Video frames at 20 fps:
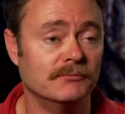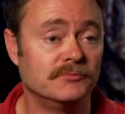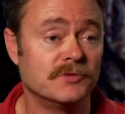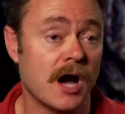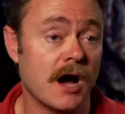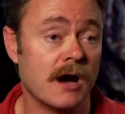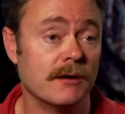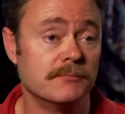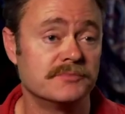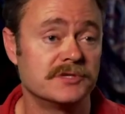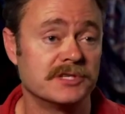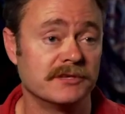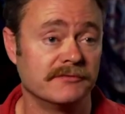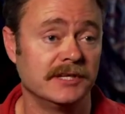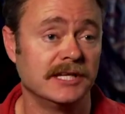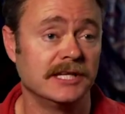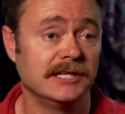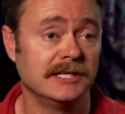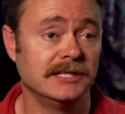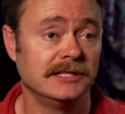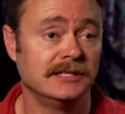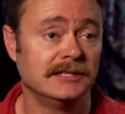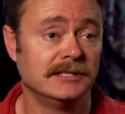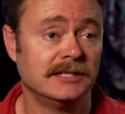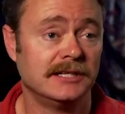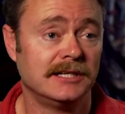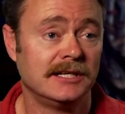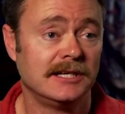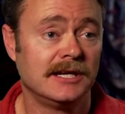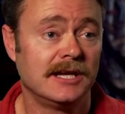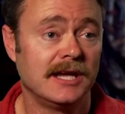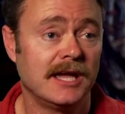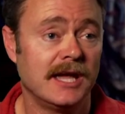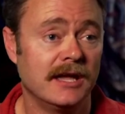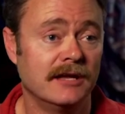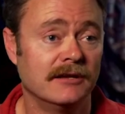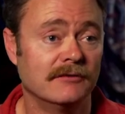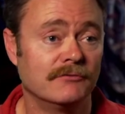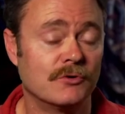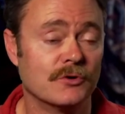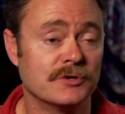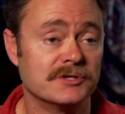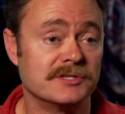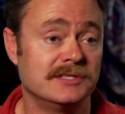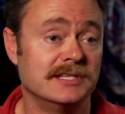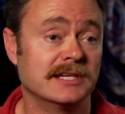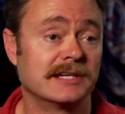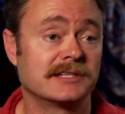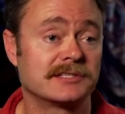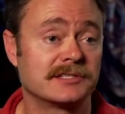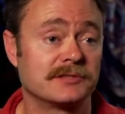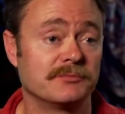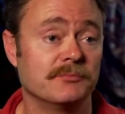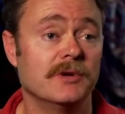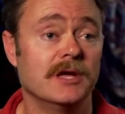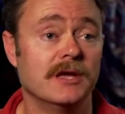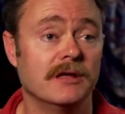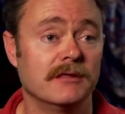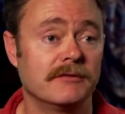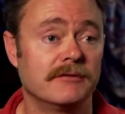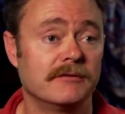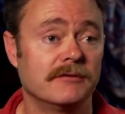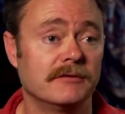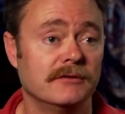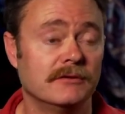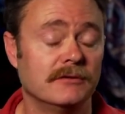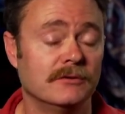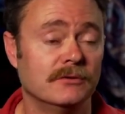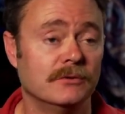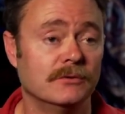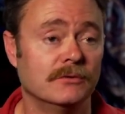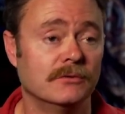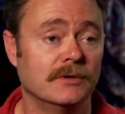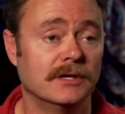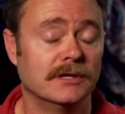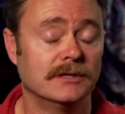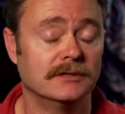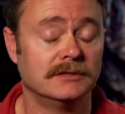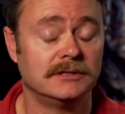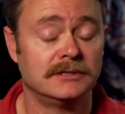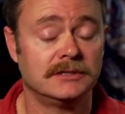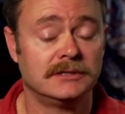Tom Savini and, of course, Dick Smith, who